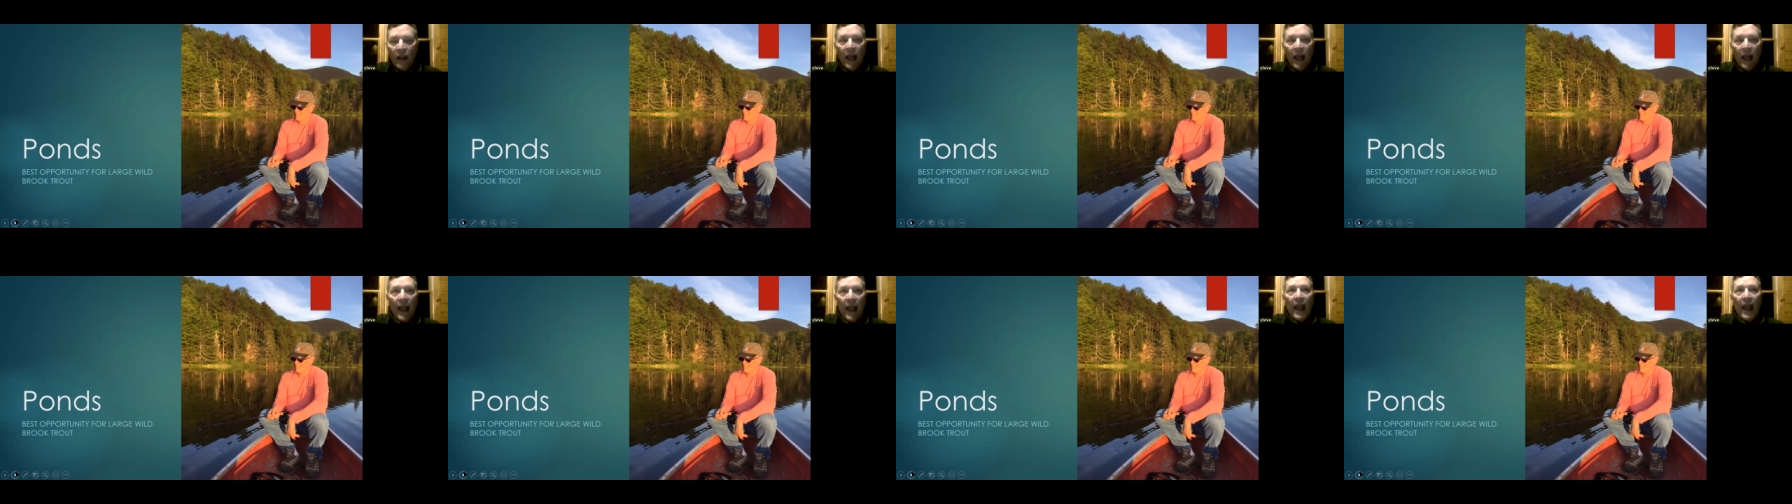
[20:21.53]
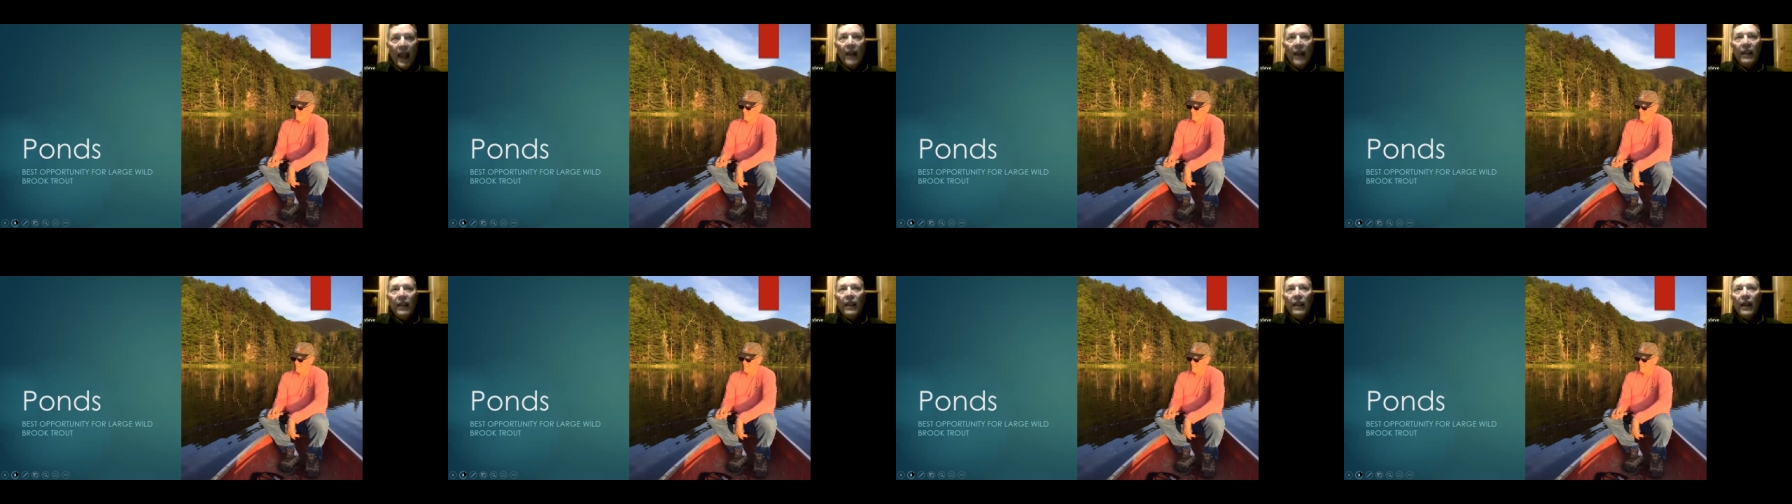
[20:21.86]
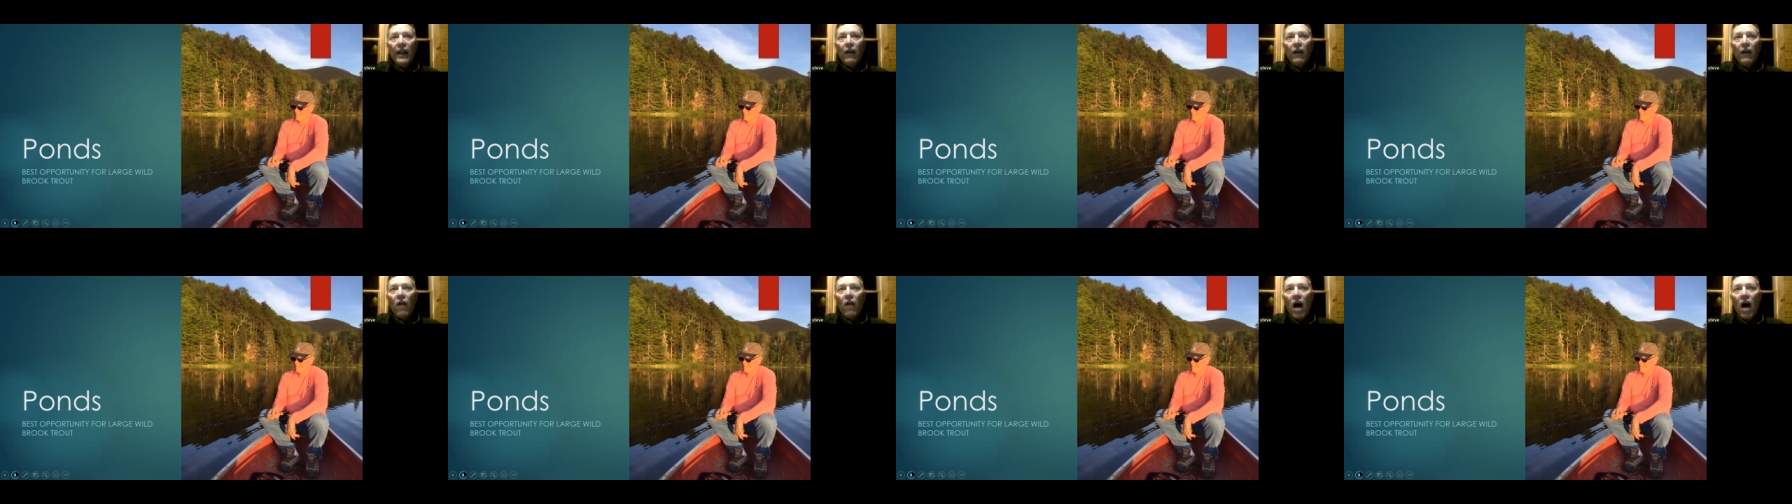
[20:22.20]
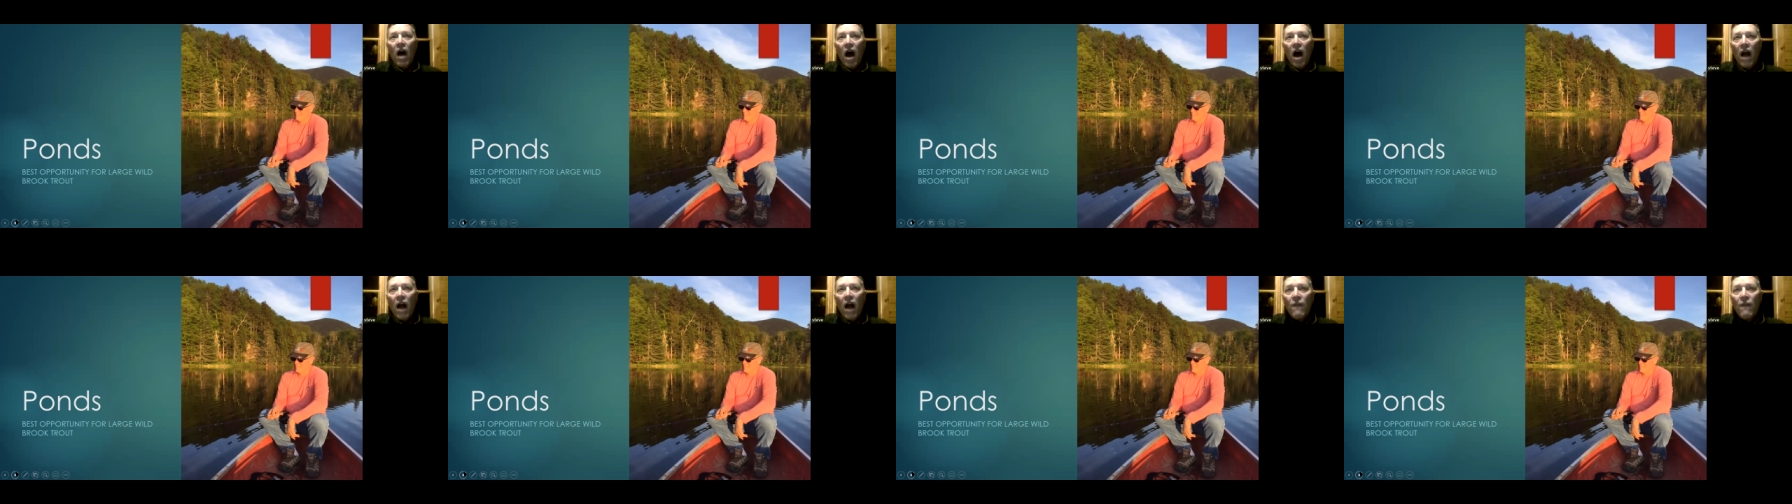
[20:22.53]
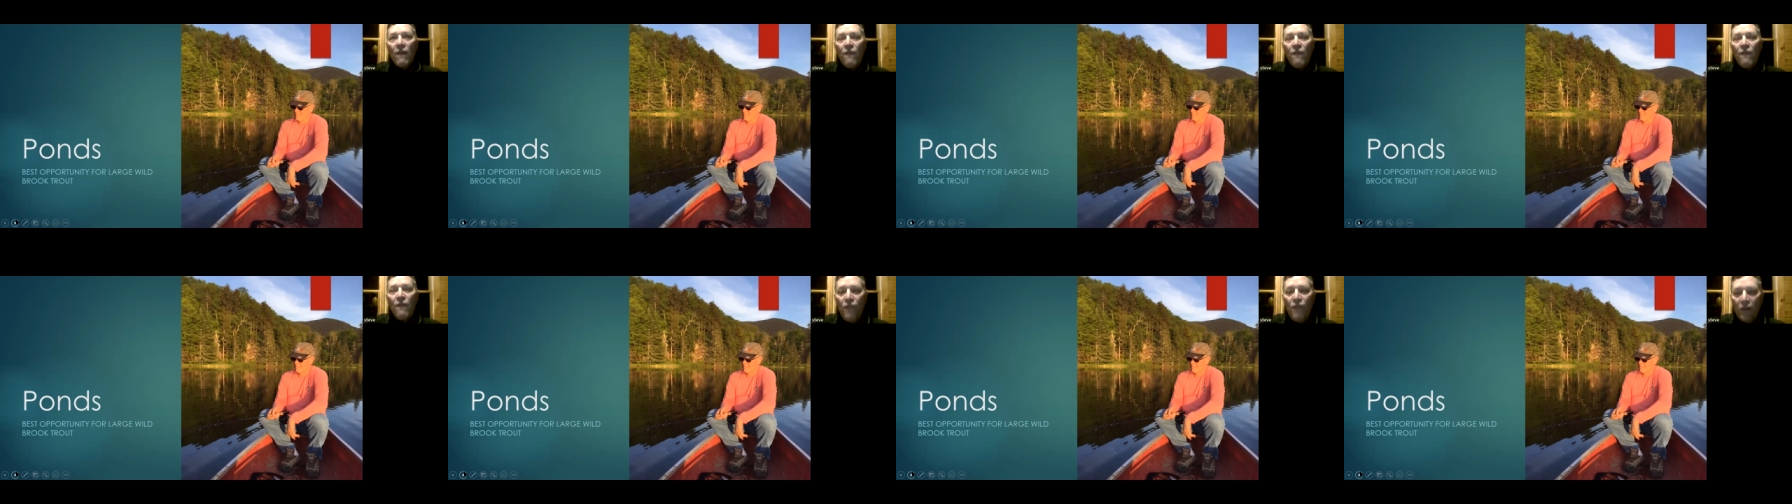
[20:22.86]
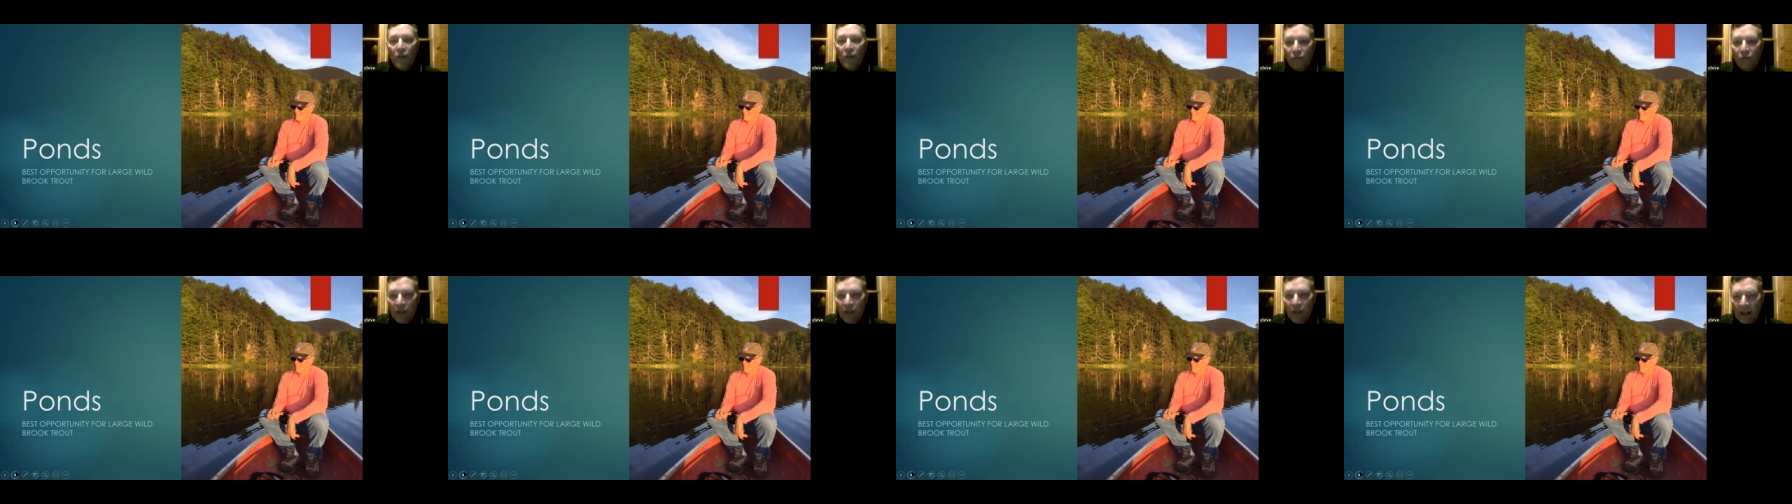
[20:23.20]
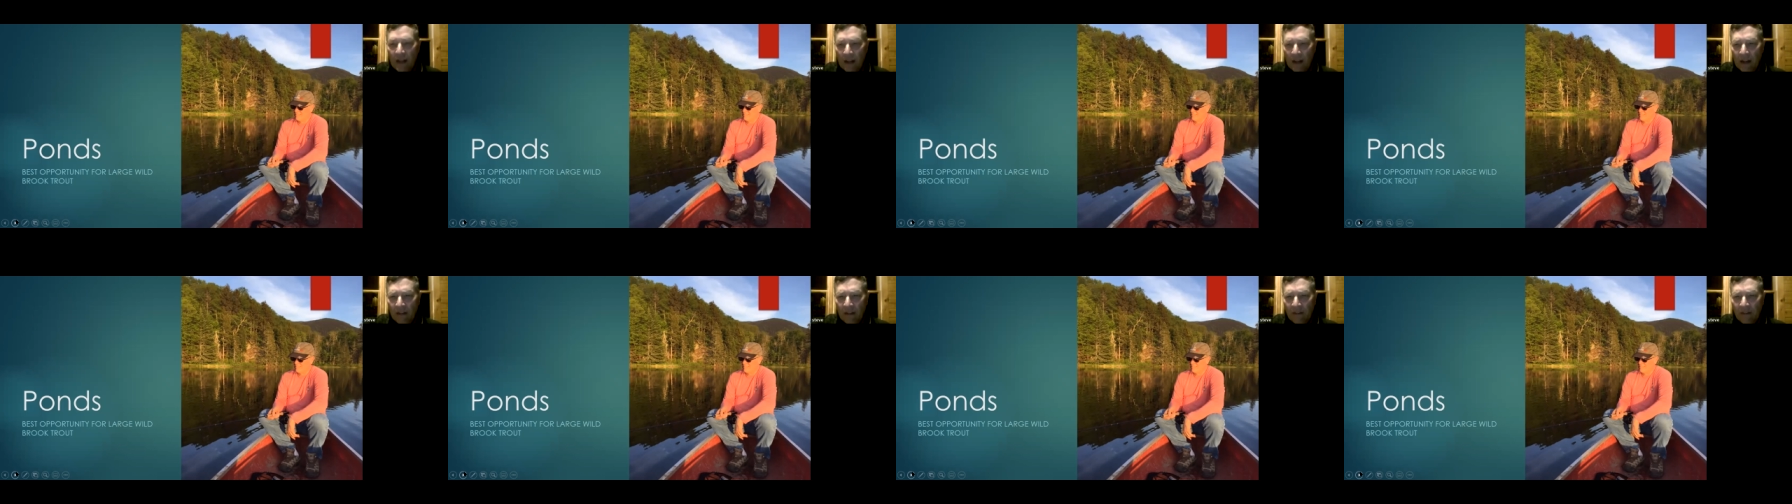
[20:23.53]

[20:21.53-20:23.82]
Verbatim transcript: And there are 50